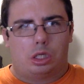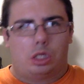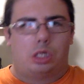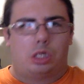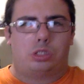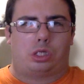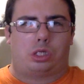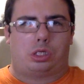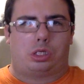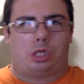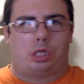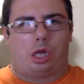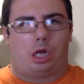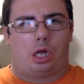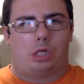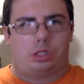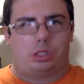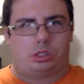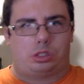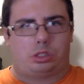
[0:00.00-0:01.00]
that I can
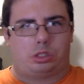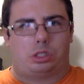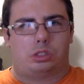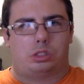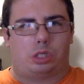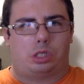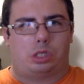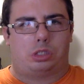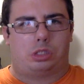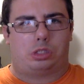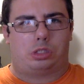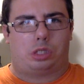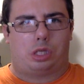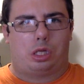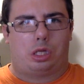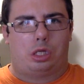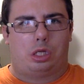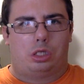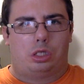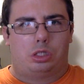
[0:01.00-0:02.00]
offer some advice
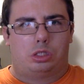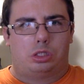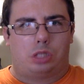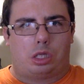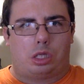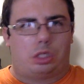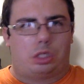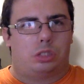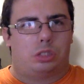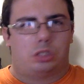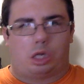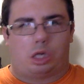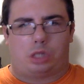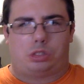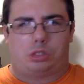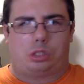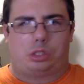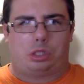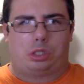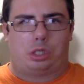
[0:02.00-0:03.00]
to people
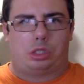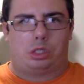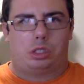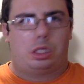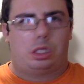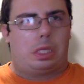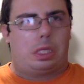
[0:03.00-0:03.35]
watching this.